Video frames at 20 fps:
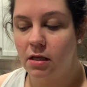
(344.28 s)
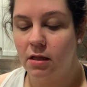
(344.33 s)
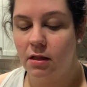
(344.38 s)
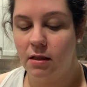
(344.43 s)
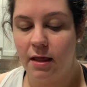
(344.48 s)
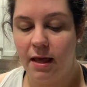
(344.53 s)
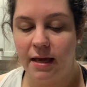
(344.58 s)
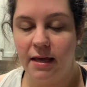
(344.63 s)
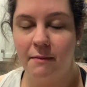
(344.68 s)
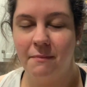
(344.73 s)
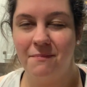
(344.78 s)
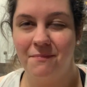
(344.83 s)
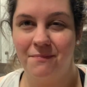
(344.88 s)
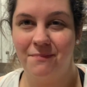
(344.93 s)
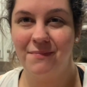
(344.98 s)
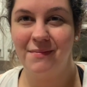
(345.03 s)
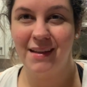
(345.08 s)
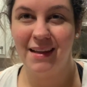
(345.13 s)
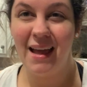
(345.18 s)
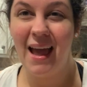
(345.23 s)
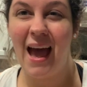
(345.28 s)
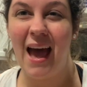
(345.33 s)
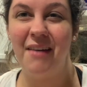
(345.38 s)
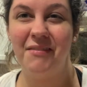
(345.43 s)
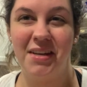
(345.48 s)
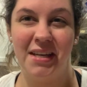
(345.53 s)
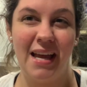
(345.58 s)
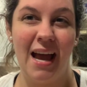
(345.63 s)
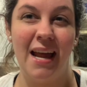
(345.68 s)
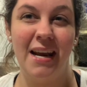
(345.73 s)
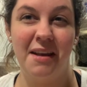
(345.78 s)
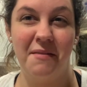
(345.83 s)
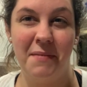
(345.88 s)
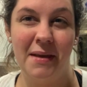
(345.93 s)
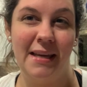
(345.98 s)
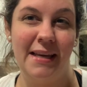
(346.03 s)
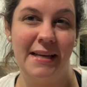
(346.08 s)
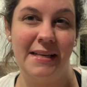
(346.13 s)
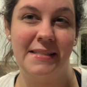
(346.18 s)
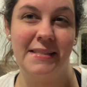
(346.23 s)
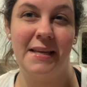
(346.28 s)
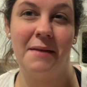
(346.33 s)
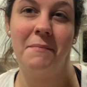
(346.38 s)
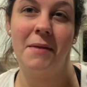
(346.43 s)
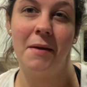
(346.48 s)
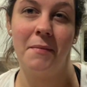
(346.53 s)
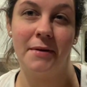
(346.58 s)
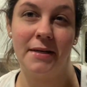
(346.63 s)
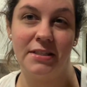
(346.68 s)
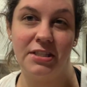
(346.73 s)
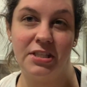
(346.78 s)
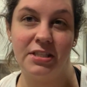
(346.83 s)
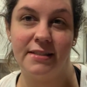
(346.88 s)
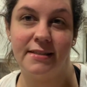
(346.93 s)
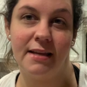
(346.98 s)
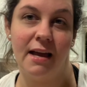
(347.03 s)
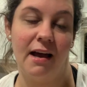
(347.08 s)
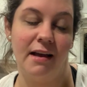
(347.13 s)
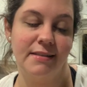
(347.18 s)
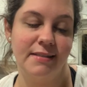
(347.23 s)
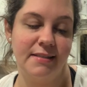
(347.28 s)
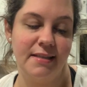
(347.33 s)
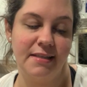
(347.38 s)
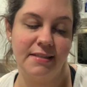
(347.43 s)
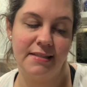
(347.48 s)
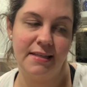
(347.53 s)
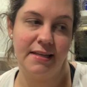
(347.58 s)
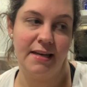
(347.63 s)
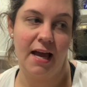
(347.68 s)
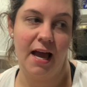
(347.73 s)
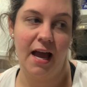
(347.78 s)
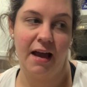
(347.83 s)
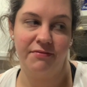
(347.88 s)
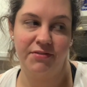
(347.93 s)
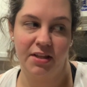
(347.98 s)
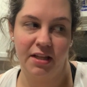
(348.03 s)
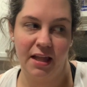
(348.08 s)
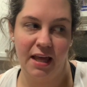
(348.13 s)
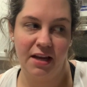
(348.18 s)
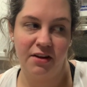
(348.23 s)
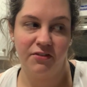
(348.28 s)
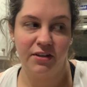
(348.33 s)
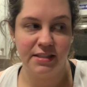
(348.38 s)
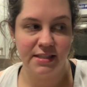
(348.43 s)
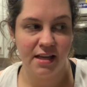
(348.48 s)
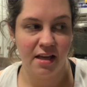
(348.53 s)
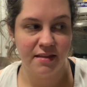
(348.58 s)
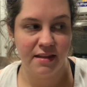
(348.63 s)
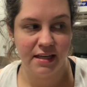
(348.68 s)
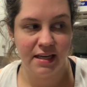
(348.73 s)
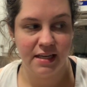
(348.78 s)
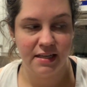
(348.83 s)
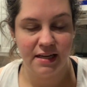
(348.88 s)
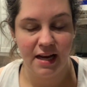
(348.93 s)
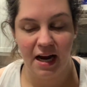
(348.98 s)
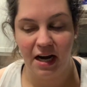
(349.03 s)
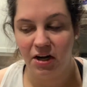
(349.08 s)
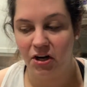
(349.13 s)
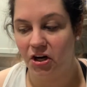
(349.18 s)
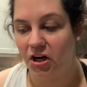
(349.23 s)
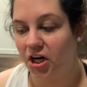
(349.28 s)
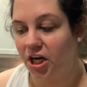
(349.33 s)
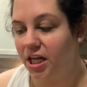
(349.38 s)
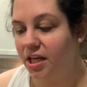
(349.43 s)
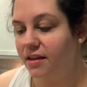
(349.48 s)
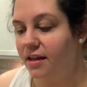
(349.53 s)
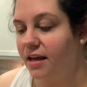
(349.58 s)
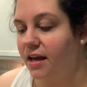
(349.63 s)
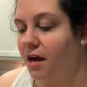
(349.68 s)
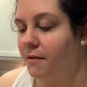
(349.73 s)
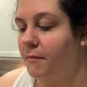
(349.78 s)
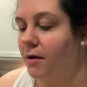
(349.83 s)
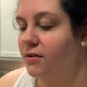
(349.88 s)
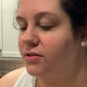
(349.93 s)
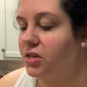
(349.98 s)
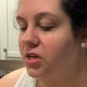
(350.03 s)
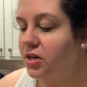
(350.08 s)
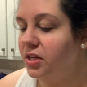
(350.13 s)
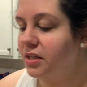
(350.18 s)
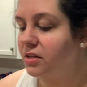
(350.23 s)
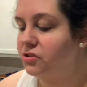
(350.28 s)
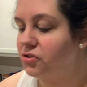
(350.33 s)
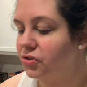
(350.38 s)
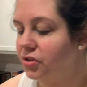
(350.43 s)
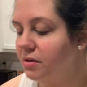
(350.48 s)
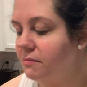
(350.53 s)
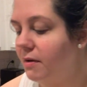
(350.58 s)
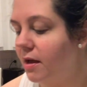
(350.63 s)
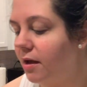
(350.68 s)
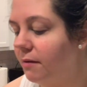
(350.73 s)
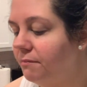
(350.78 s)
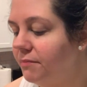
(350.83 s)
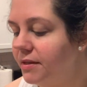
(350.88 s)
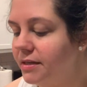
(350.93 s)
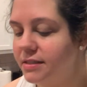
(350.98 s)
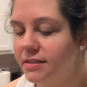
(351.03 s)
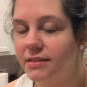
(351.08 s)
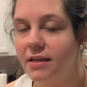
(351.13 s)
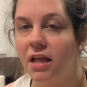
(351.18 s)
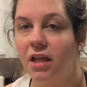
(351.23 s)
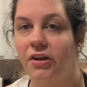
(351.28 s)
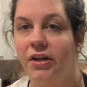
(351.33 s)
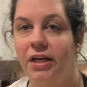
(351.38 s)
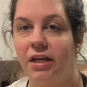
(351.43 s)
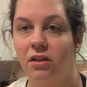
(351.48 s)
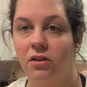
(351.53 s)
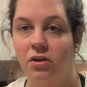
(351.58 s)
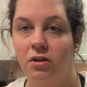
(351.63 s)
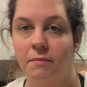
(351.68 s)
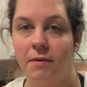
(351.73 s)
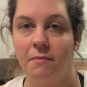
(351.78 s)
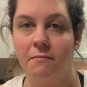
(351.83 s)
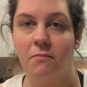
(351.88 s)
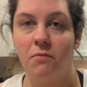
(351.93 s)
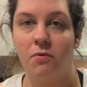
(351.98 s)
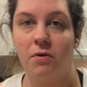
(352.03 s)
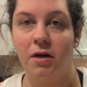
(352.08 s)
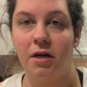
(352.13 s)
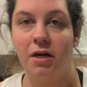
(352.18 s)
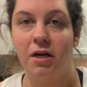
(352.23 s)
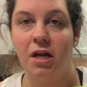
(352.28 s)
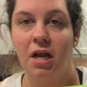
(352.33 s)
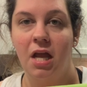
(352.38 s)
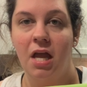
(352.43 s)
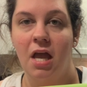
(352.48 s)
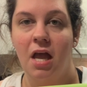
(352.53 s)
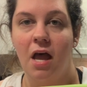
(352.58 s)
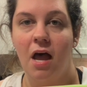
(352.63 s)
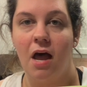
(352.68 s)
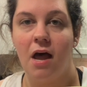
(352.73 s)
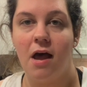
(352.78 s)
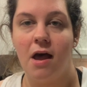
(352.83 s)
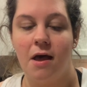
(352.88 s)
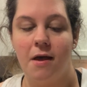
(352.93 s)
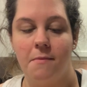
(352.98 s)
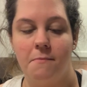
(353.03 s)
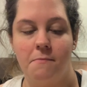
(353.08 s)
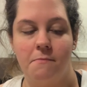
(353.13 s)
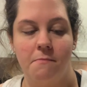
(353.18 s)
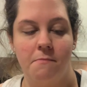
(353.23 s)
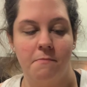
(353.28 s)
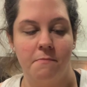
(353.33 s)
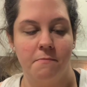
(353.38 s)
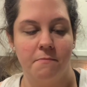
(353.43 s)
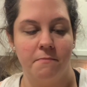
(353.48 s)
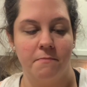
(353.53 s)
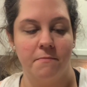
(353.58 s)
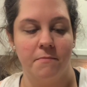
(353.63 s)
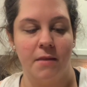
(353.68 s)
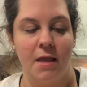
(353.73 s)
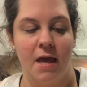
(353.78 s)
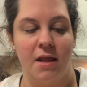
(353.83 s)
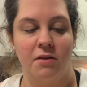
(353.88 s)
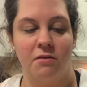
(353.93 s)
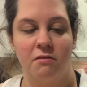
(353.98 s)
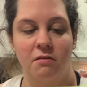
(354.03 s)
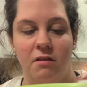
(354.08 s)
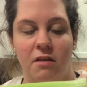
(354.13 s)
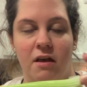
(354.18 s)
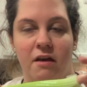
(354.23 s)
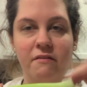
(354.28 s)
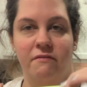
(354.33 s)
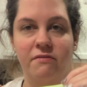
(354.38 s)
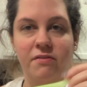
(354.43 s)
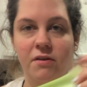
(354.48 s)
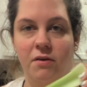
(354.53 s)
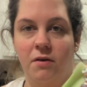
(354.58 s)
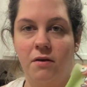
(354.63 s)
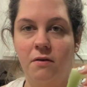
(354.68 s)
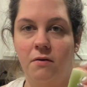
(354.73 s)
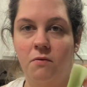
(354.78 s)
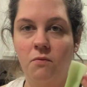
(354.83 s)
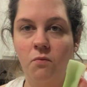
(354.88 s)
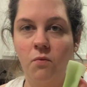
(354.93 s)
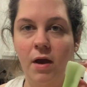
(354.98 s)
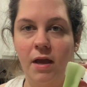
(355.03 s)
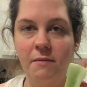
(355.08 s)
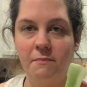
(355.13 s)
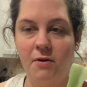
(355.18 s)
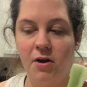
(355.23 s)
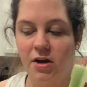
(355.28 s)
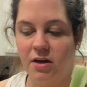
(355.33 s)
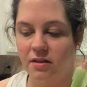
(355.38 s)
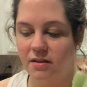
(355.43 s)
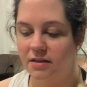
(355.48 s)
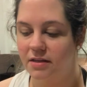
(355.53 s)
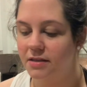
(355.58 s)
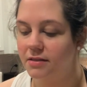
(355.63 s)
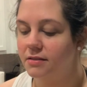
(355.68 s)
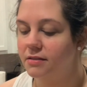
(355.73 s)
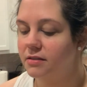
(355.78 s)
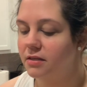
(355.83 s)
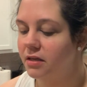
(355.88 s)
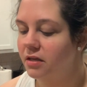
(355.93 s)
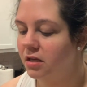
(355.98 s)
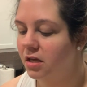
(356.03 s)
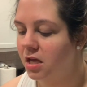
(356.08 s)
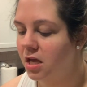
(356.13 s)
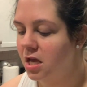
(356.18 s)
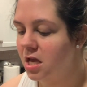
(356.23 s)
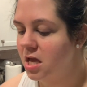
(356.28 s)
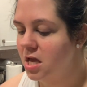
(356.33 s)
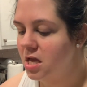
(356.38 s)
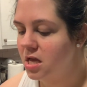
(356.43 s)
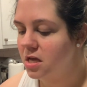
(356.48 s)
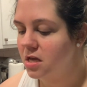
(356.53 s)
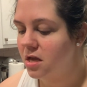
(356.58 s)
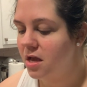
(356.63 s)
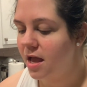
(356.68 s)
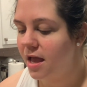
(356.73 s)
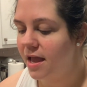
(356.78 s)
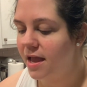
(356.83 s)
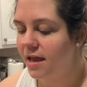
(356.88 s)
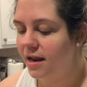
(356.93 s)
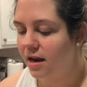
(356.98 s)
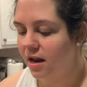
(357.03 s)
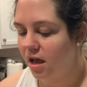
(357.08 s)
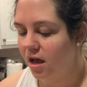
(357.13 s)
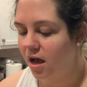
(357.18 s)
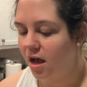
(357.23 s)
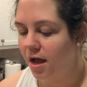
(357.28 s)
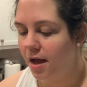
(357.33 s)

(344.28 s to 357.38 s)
like have it kind of be easy and be able to just toss this and not have to like rinse out the container or anything. I'm also gonna trim up this celery a little bit more. I don't love the white part of this, and